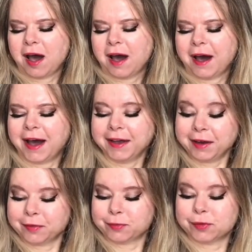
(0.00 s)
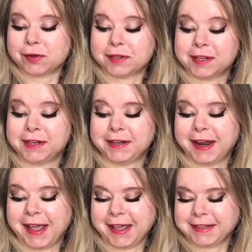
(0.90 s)

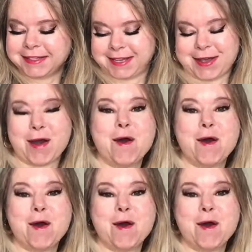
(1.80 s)
hyaluronate,